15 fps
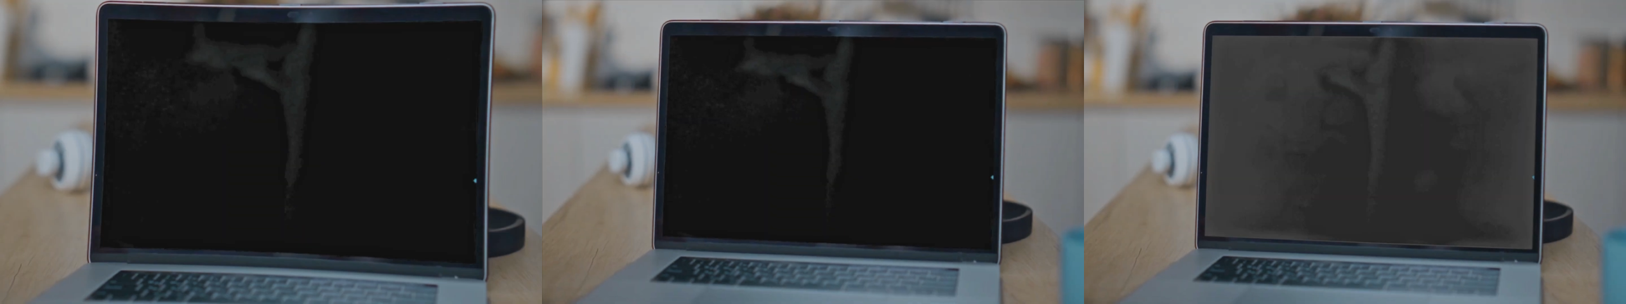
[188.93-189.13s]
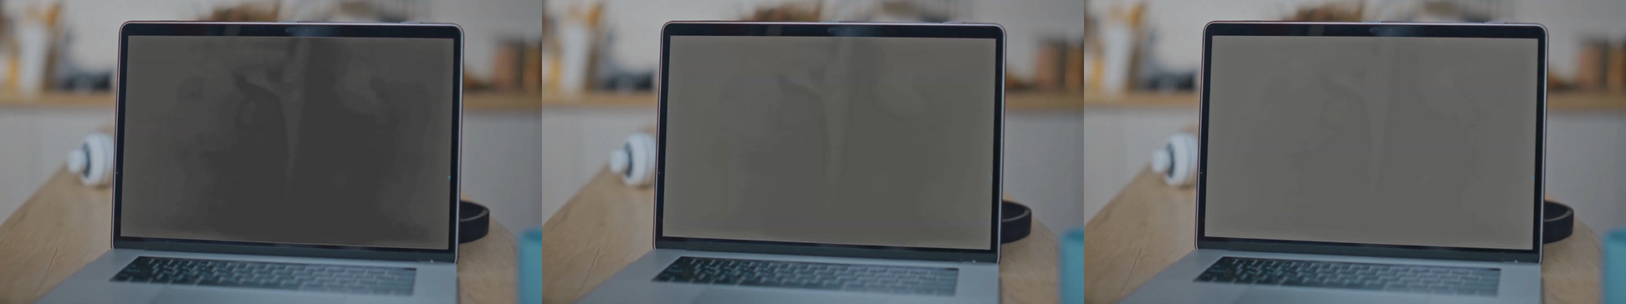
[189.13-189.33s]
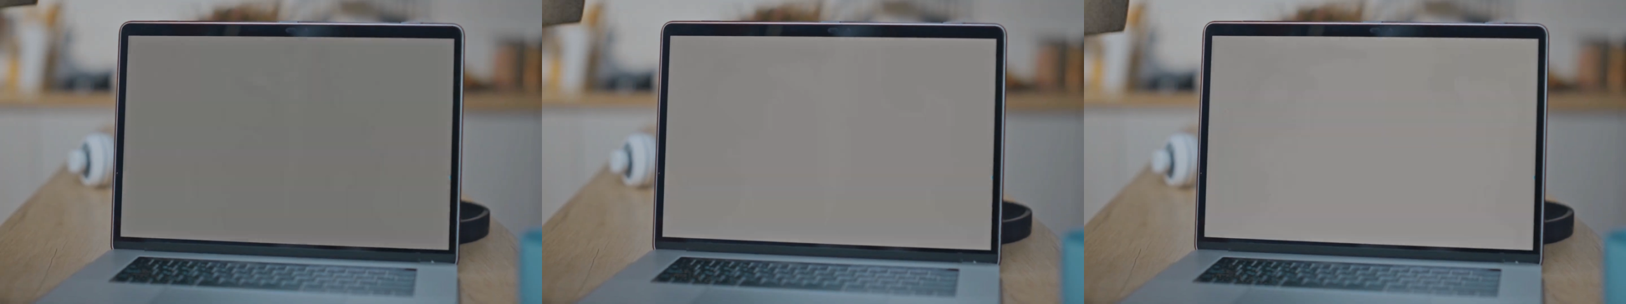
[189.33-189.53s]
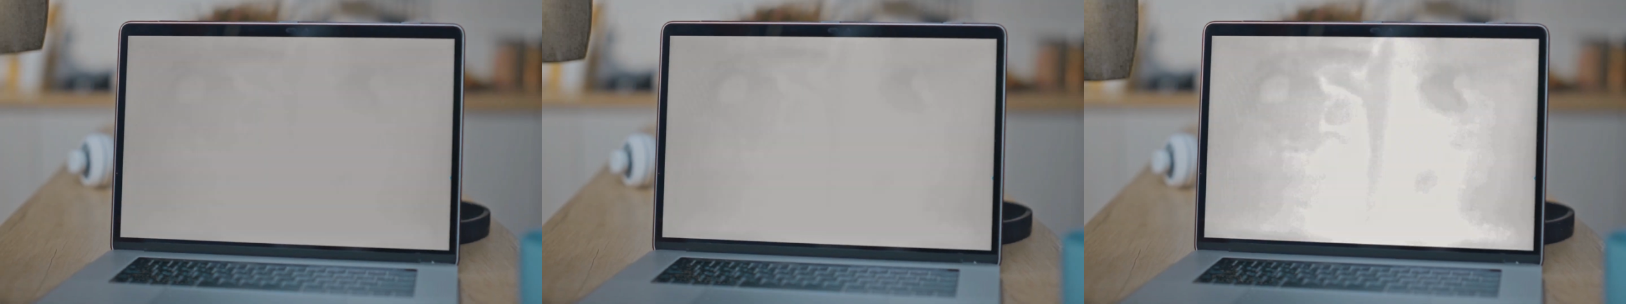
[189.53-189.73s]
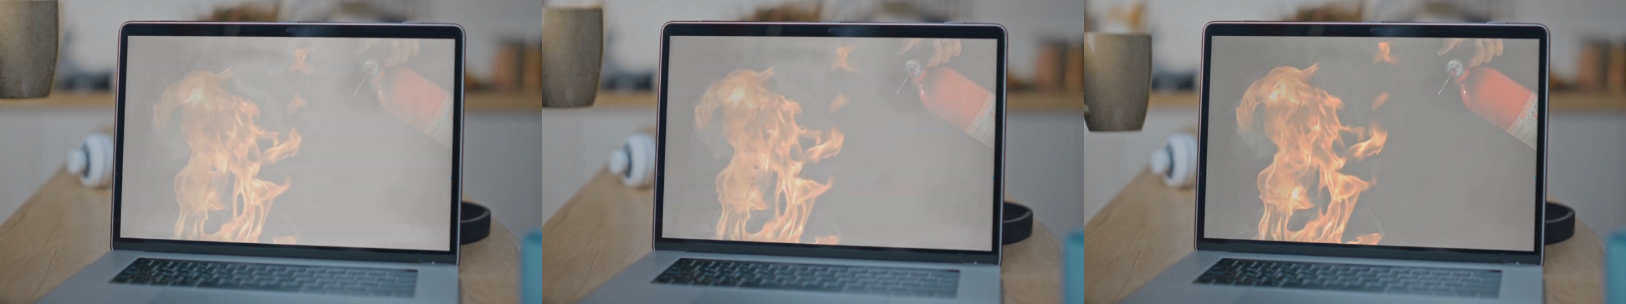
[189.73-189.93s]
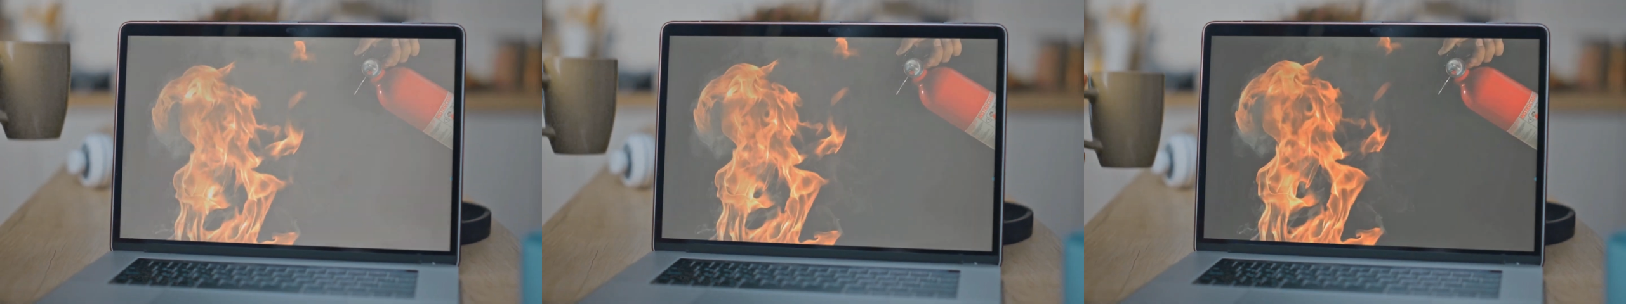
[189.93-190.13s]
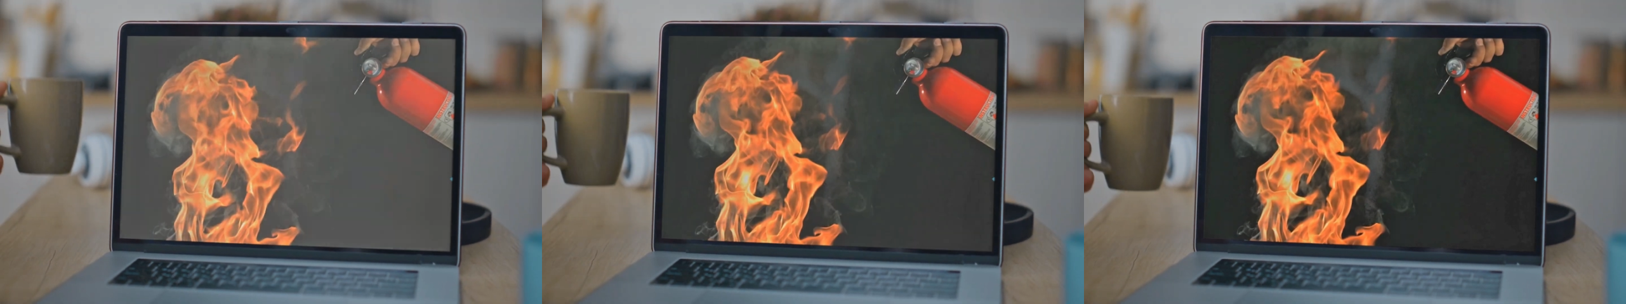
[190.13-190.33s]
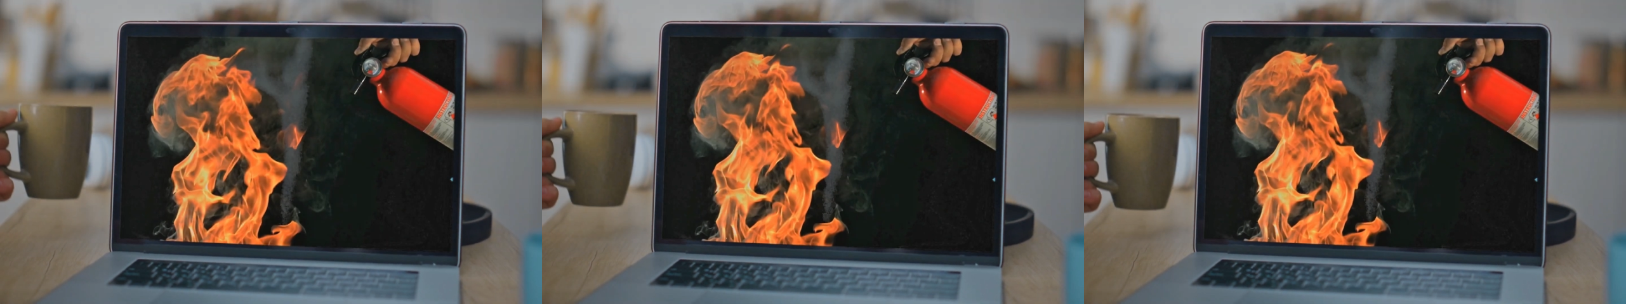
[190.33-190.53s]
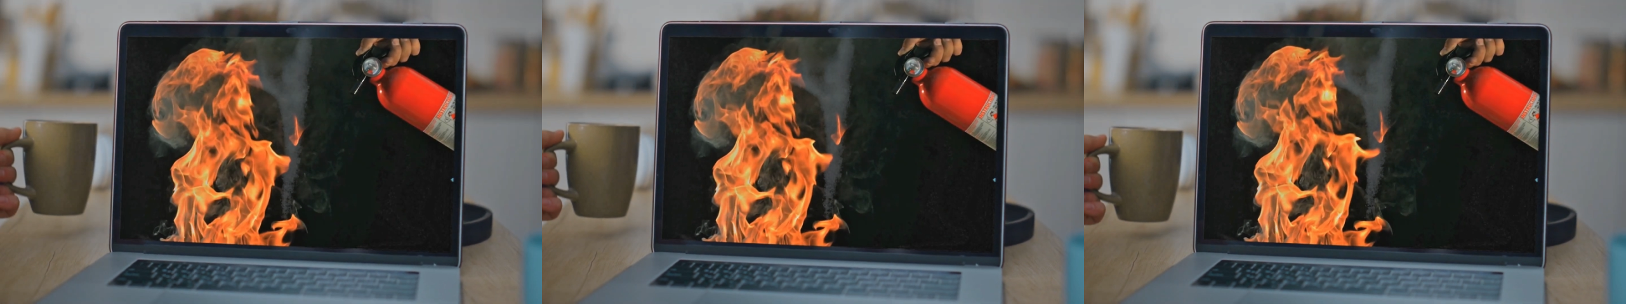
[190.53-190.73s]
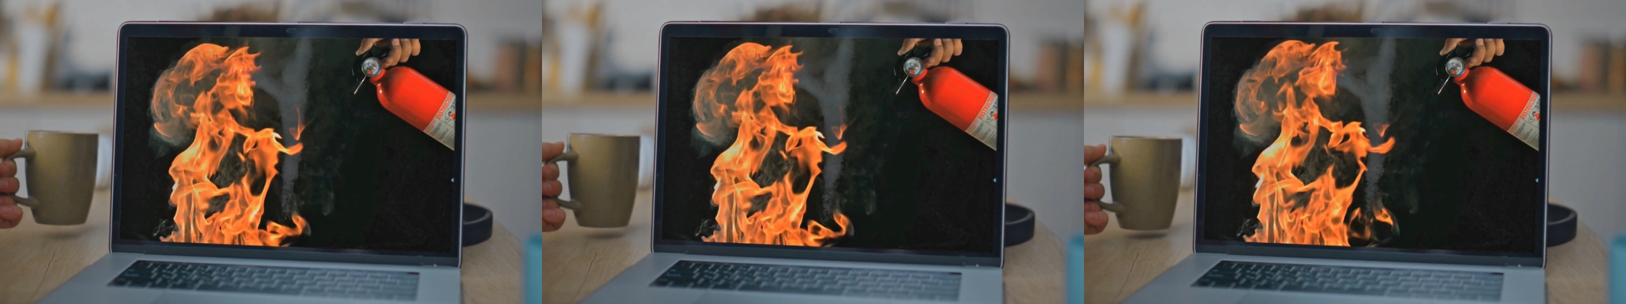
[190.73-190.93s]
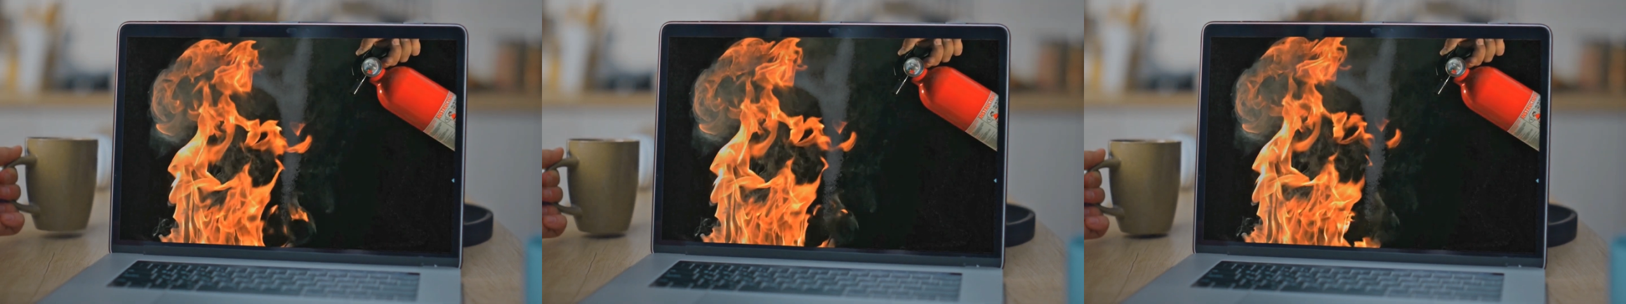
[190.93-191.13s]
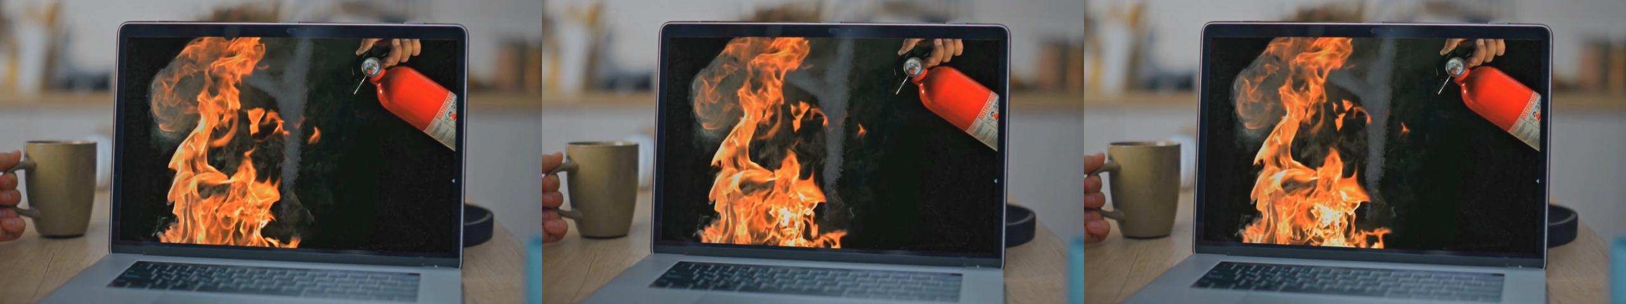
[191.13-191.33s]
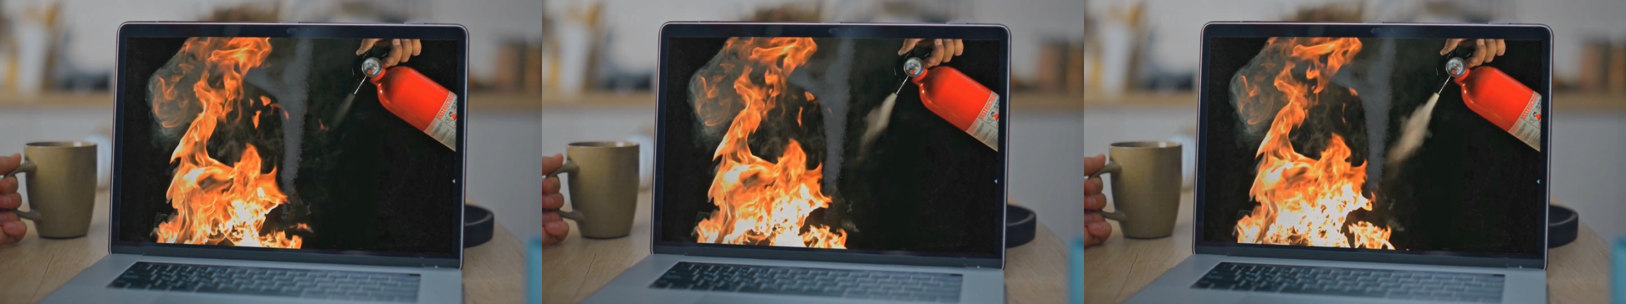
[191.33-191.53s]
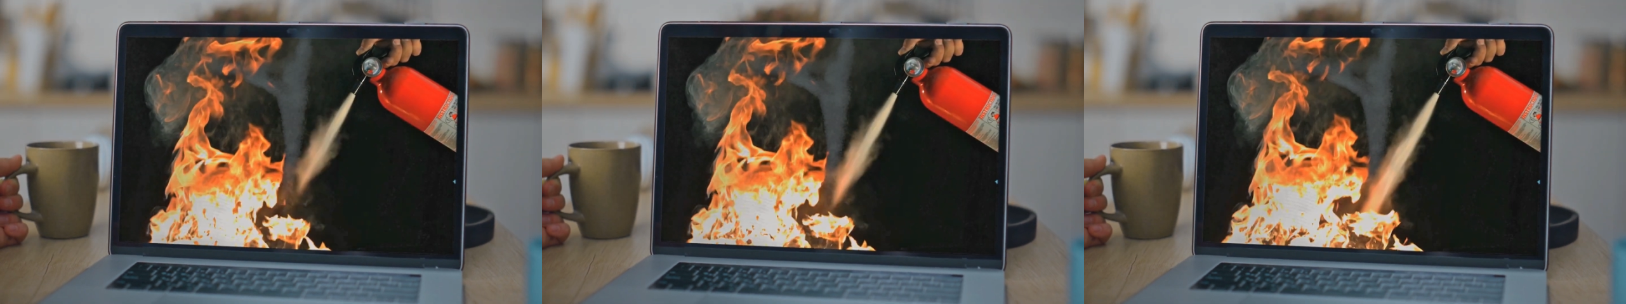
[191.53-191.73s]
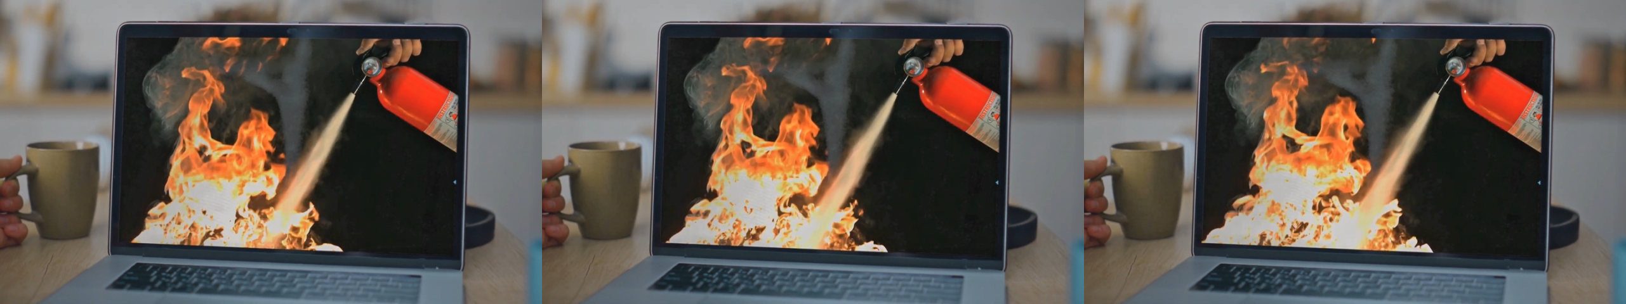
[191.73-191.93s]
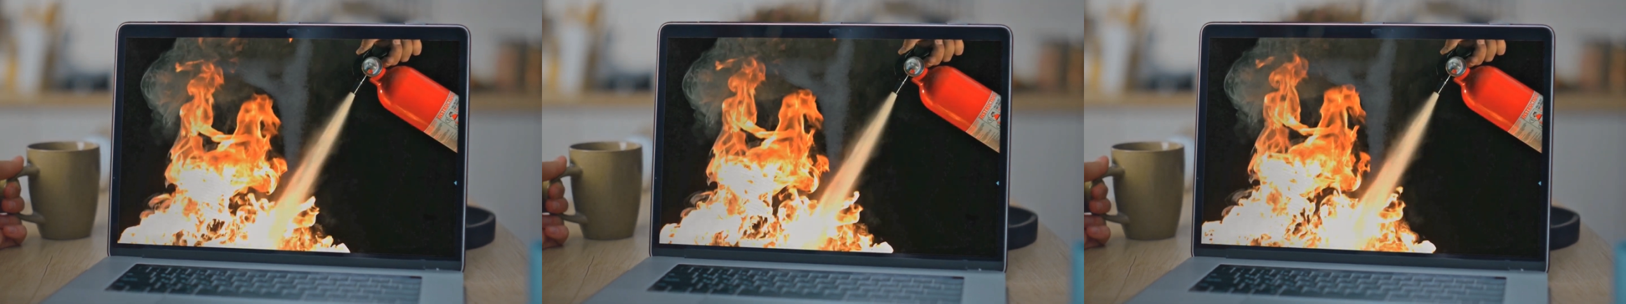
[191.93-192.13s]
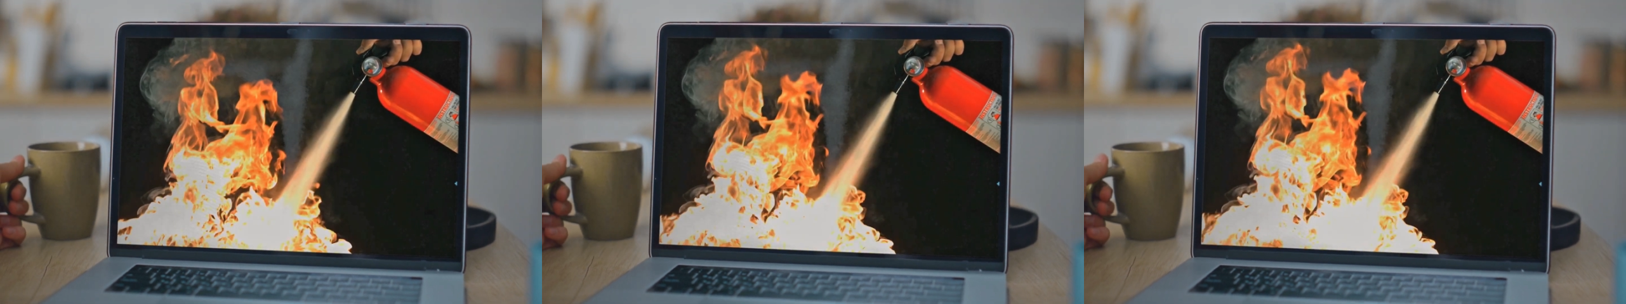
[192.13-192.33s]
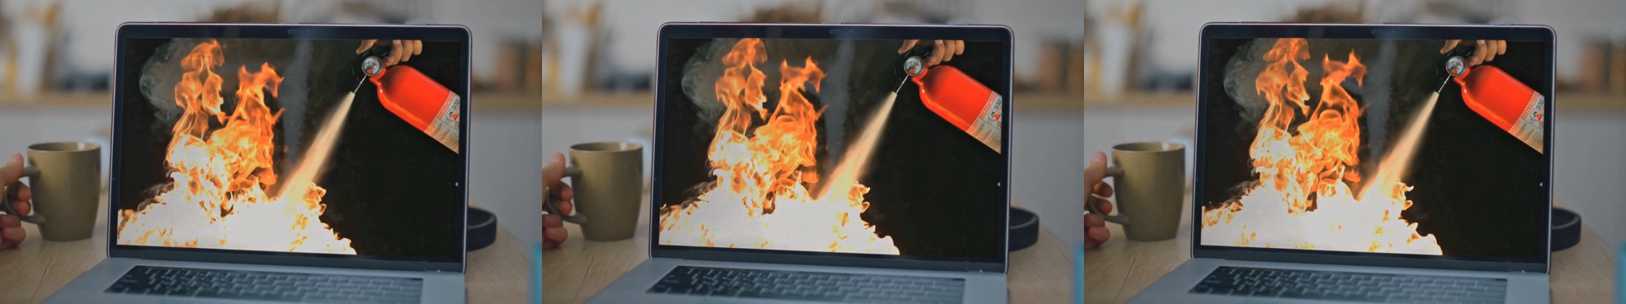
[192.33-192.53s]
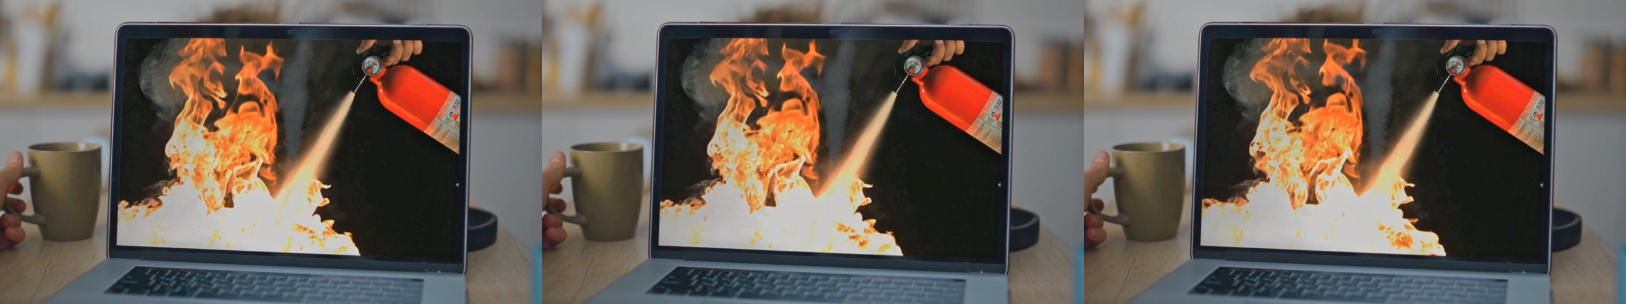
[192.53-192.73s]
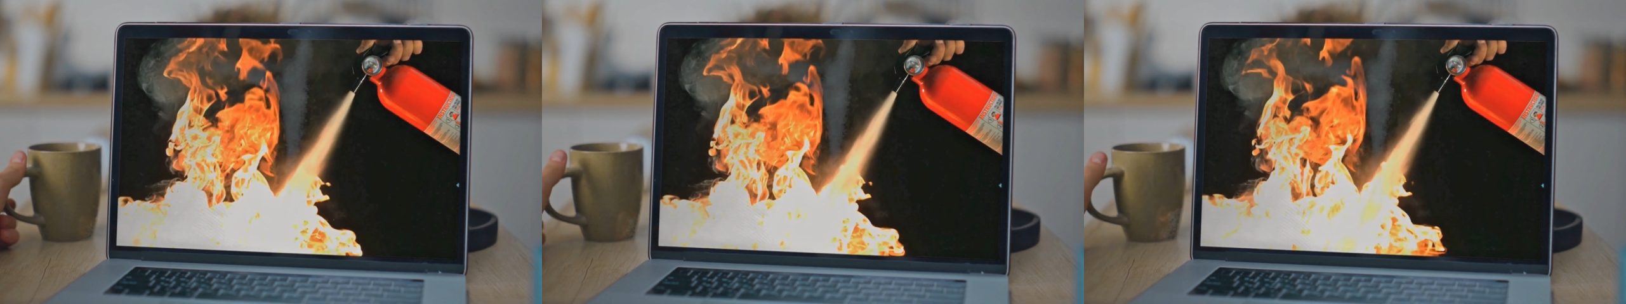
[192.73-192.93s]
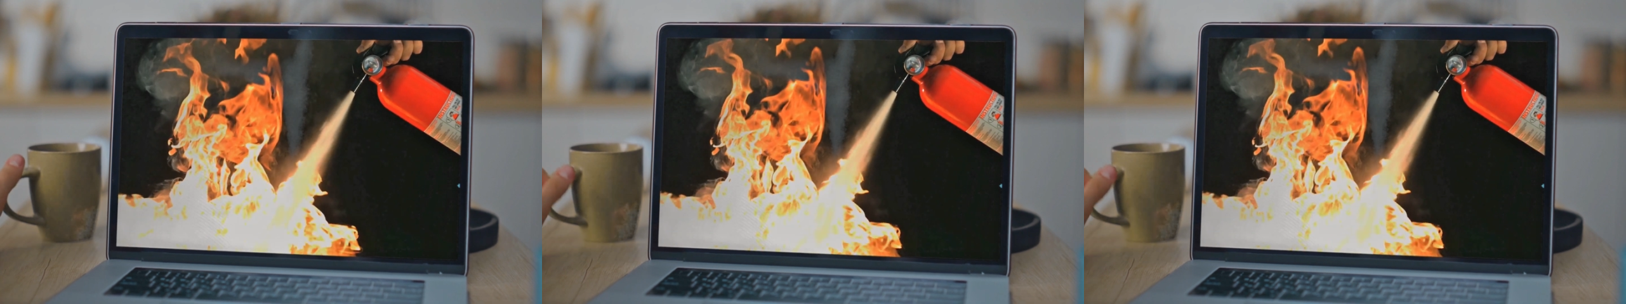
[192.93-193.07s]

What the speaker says: Nobody's mouth can be seen.